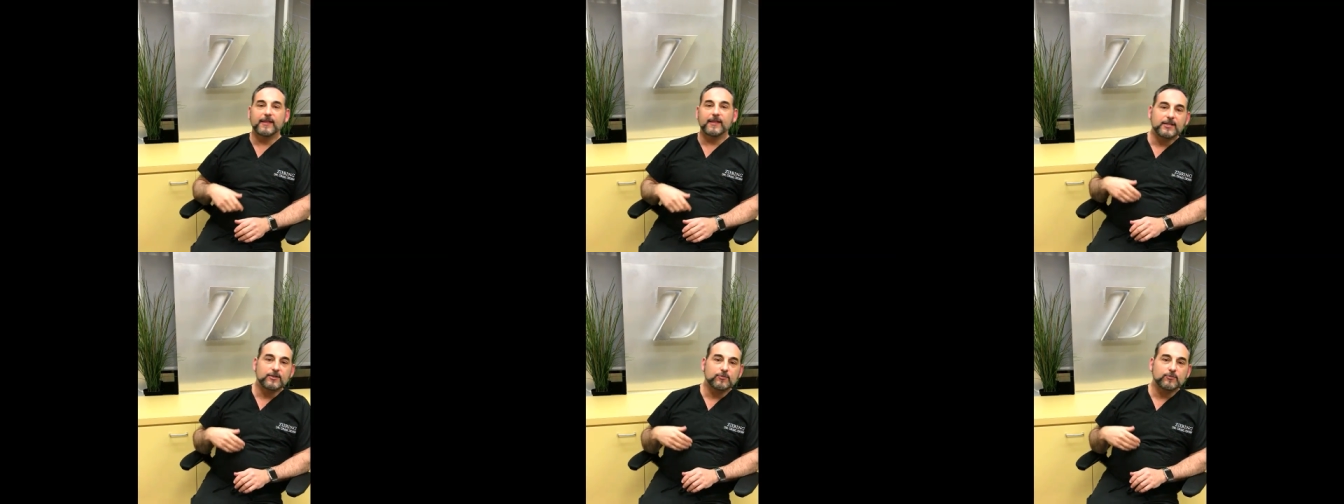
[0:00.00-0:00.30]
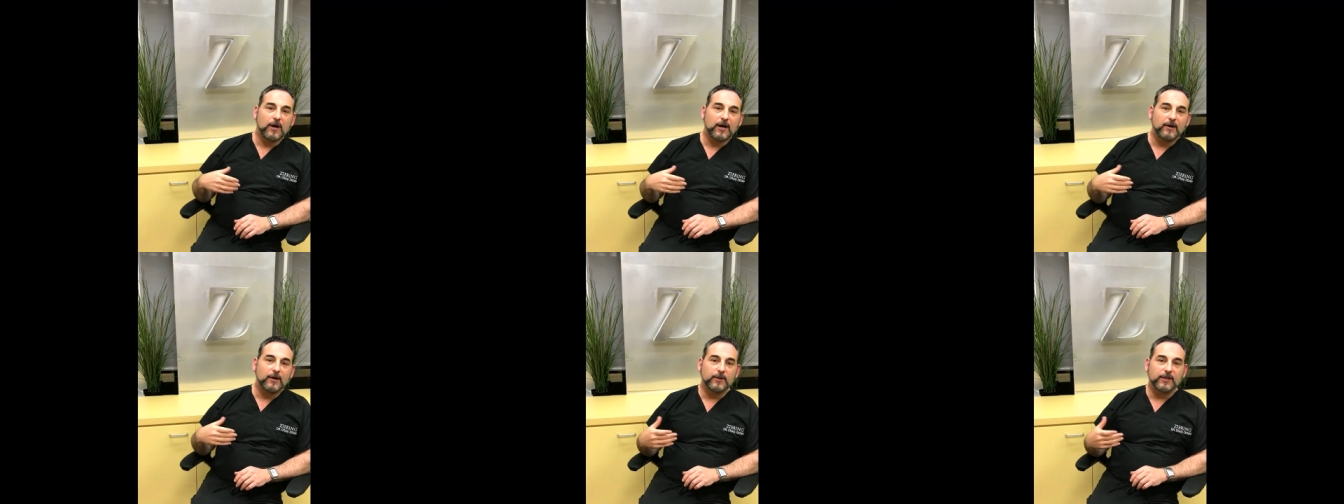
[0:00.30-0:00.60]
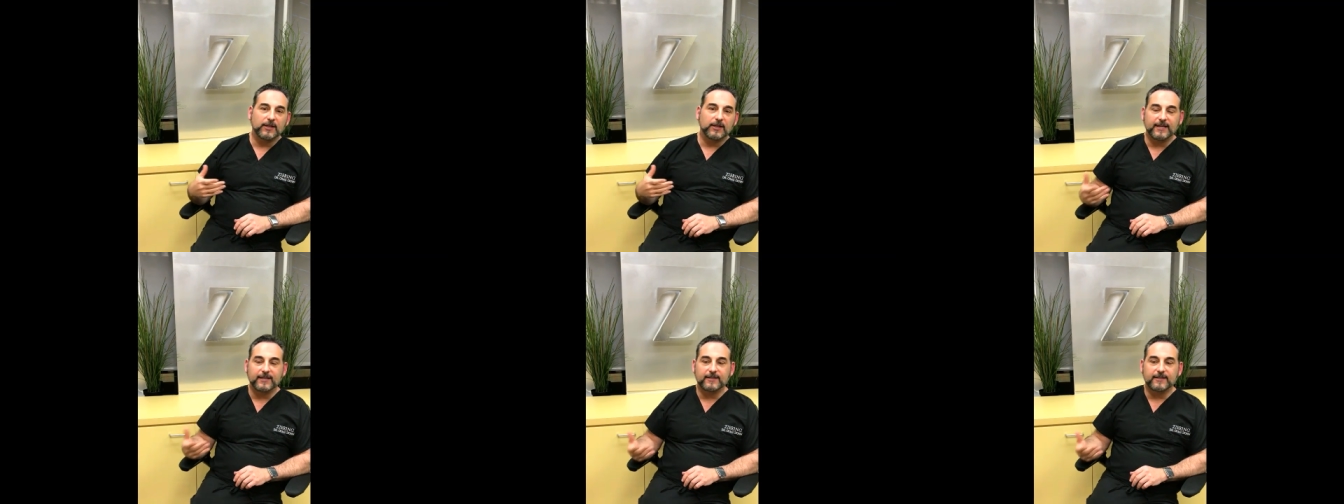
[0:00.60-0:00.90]
And that's
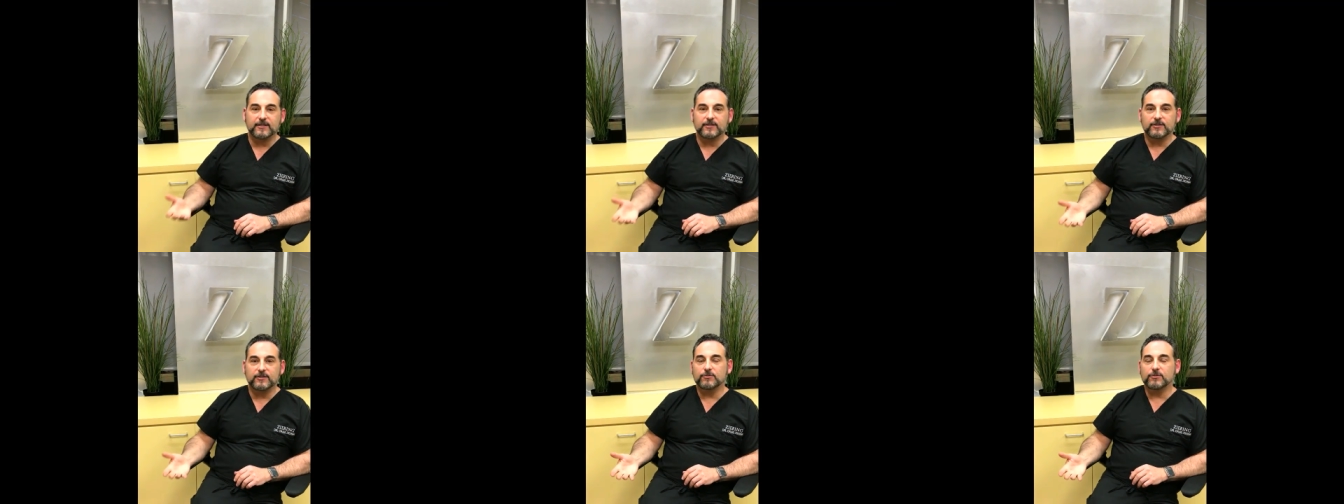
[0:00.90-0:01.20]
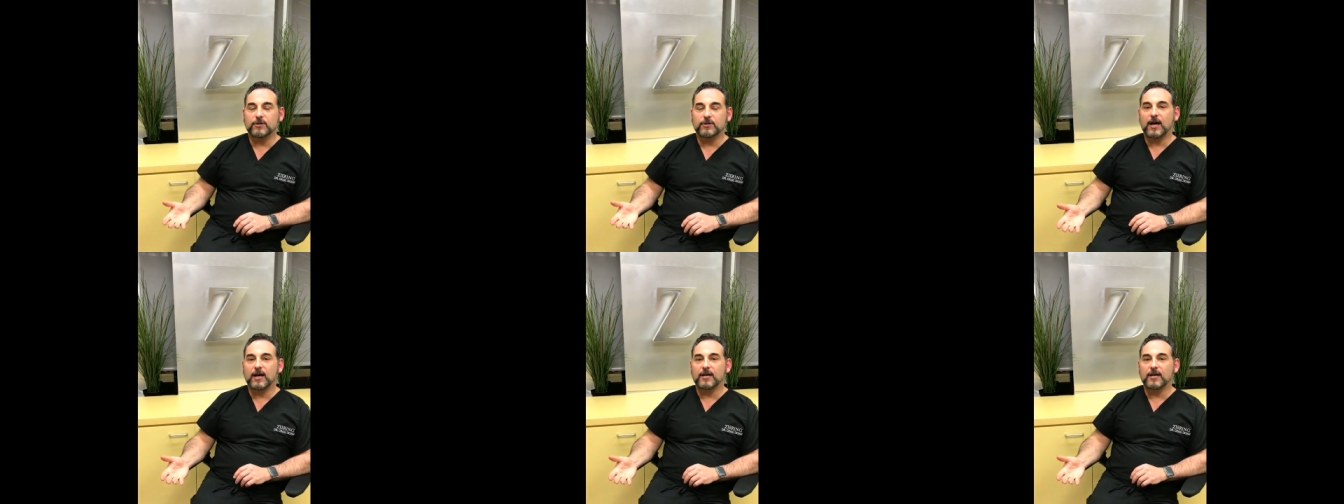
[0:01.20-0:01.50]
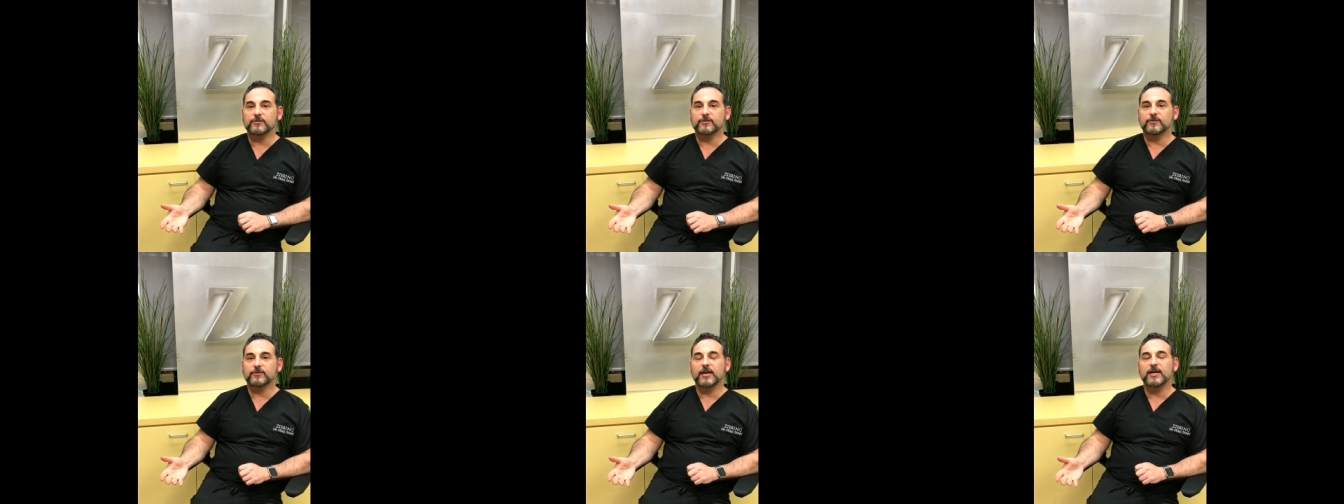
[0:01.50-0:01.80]
why we like to do
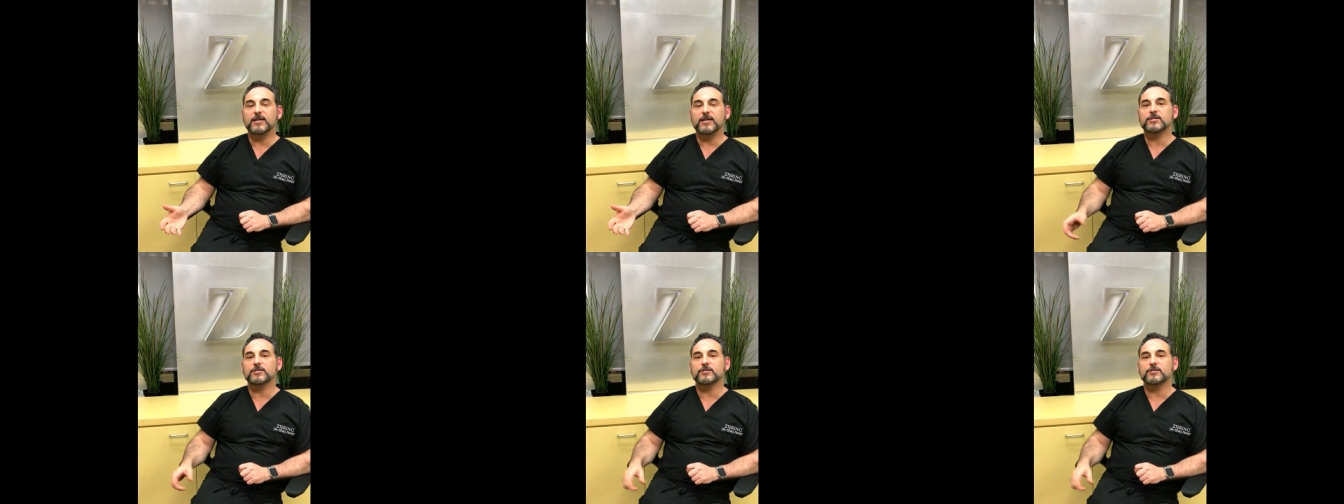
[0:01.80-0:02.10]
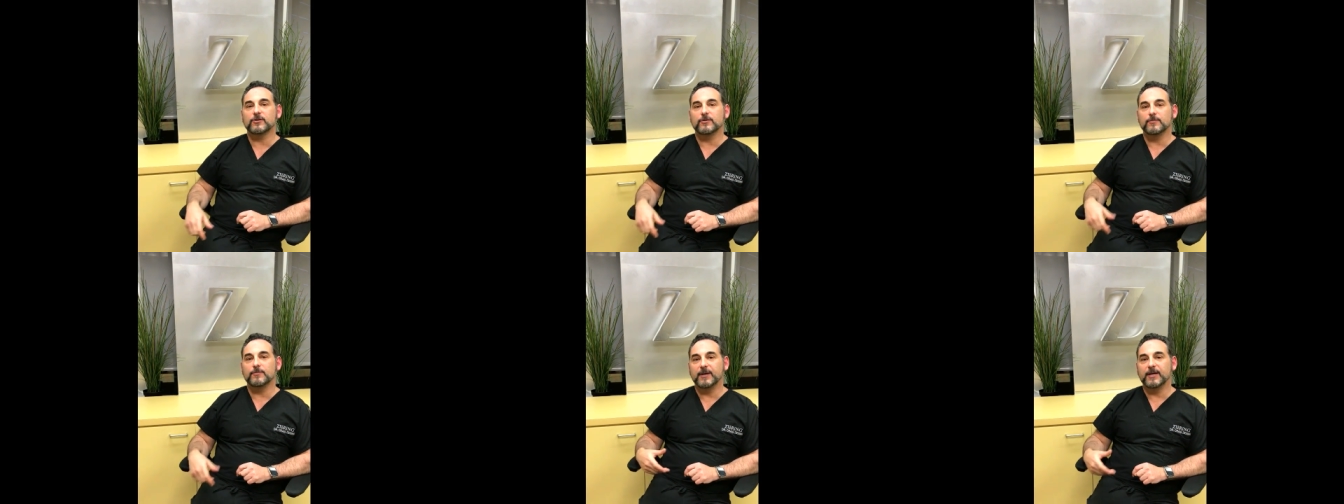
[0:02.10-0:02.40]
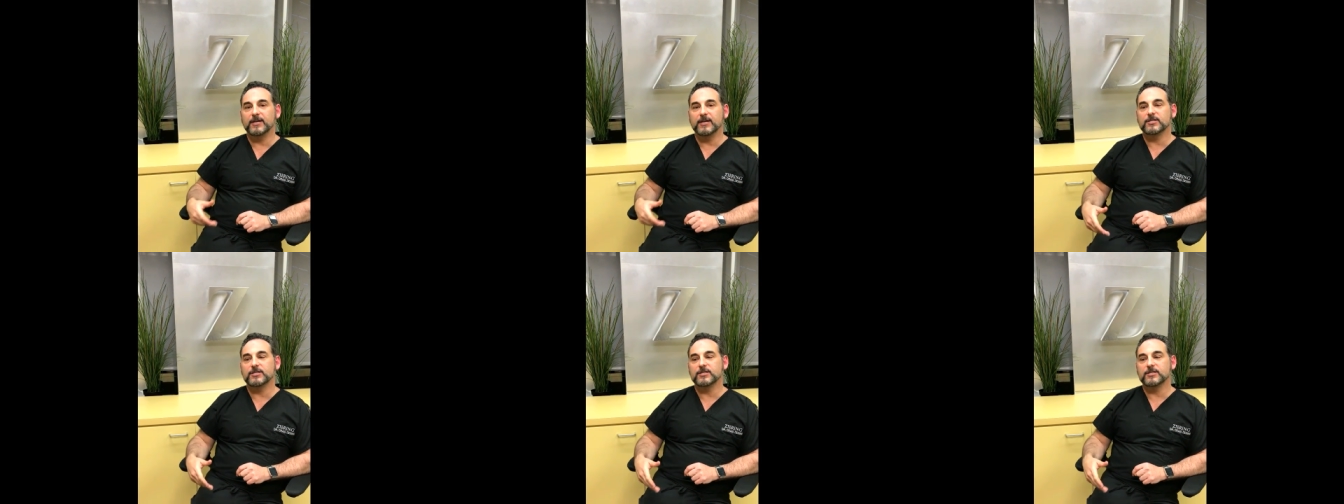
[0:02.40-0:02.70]
consultations
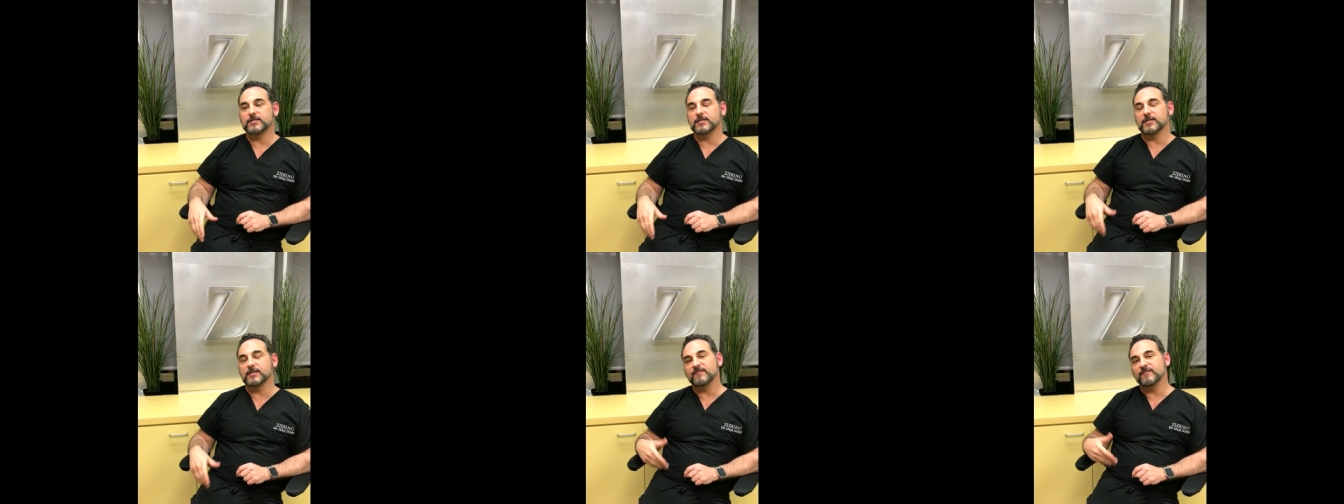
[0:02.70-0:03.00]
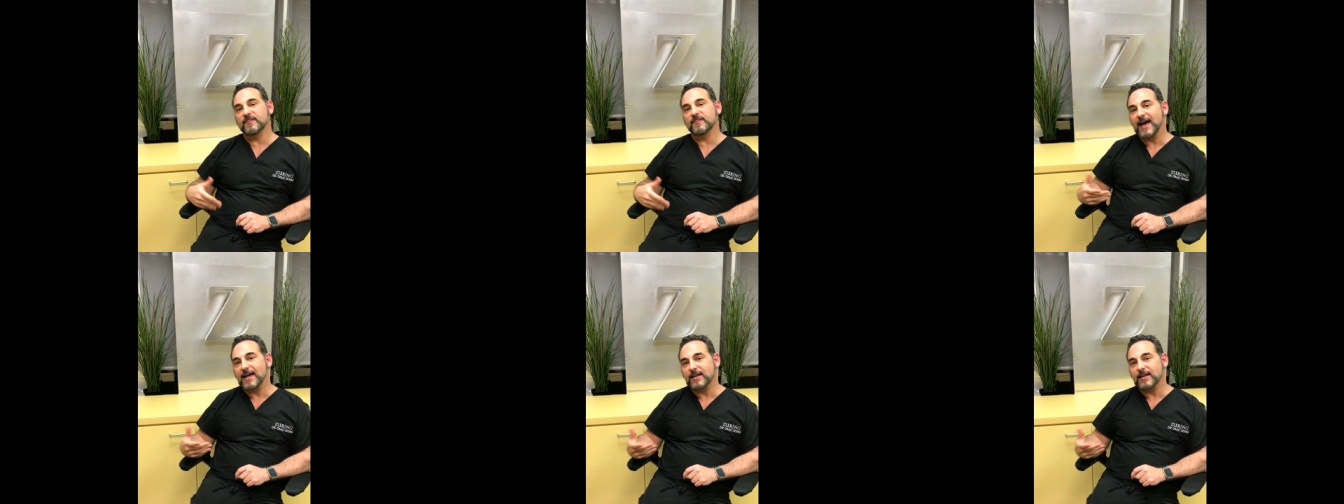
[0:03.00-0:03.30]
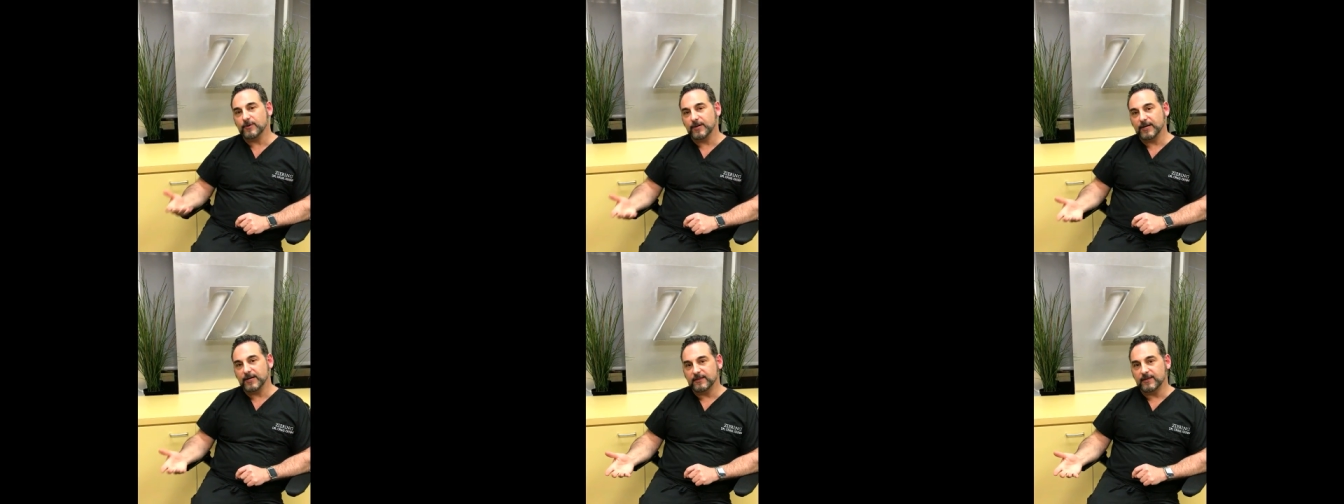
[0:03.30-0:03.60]
on patients and
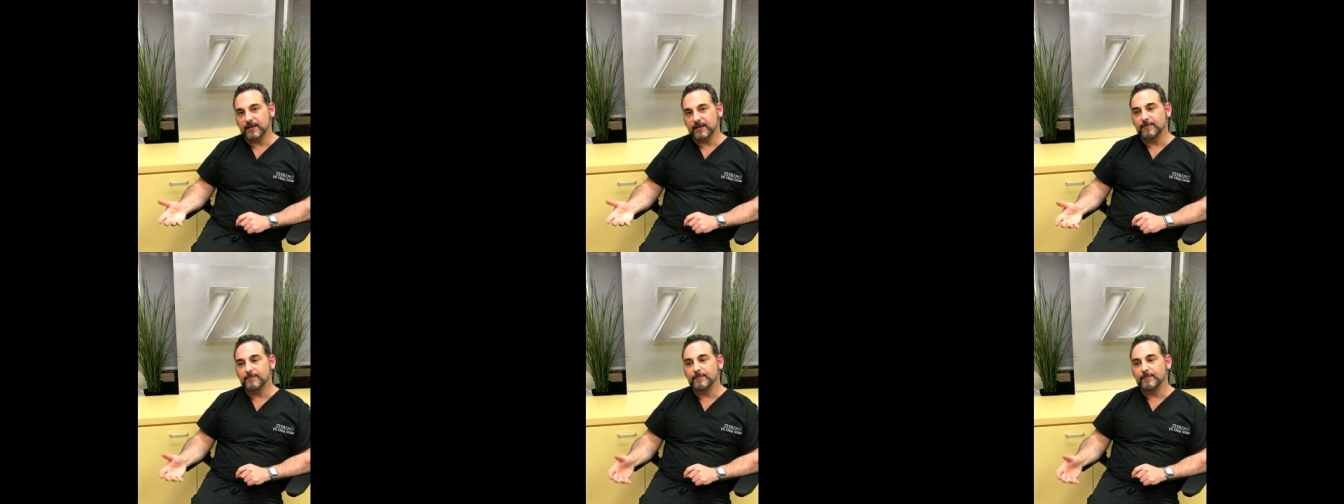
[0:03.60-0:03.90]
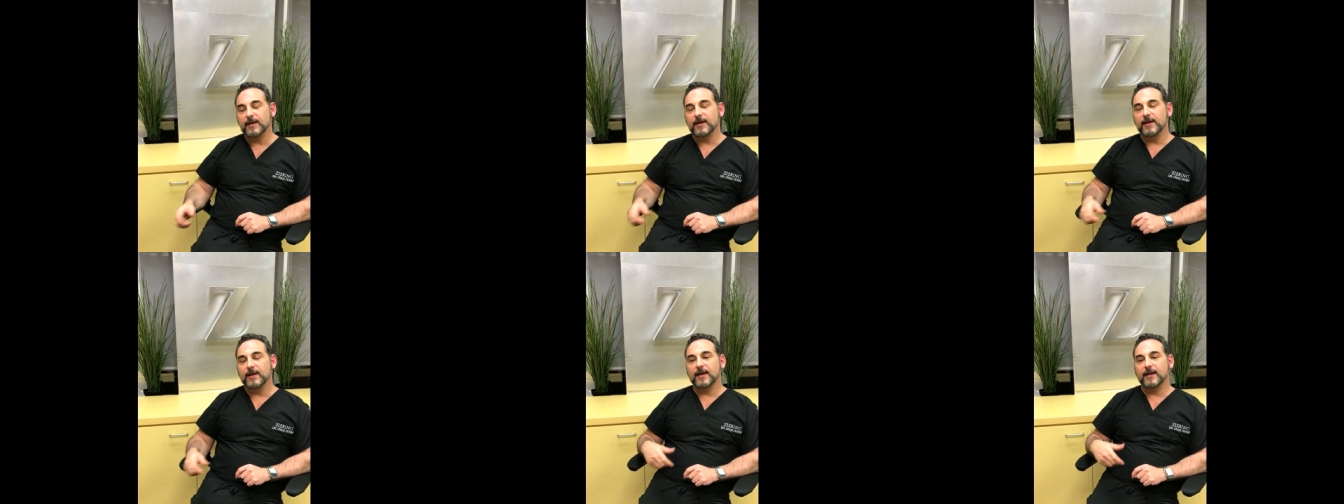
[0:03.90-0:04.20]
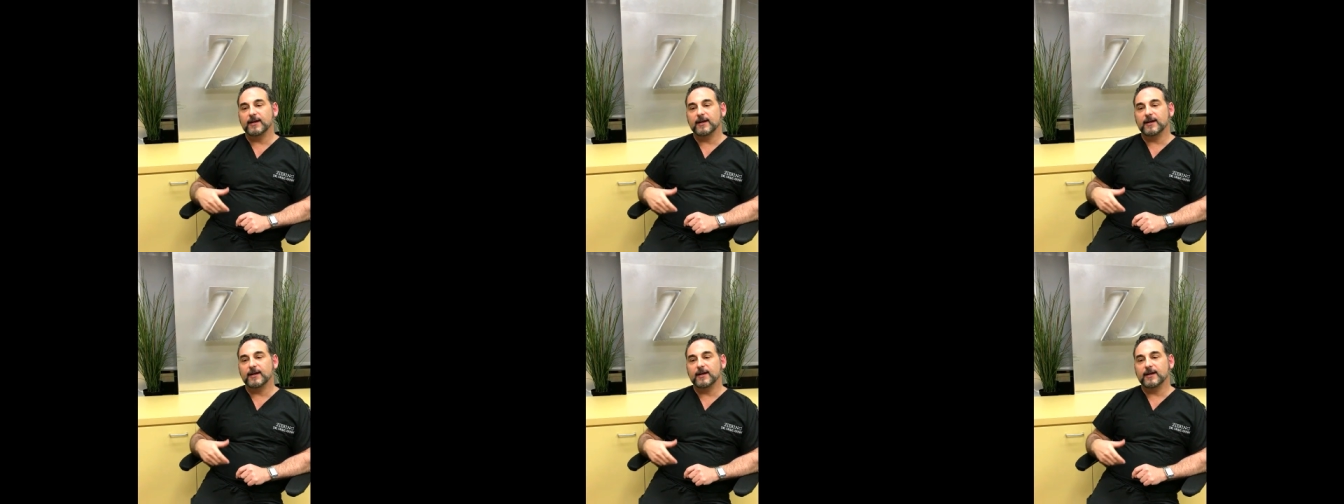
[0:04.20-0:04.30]
evaluate them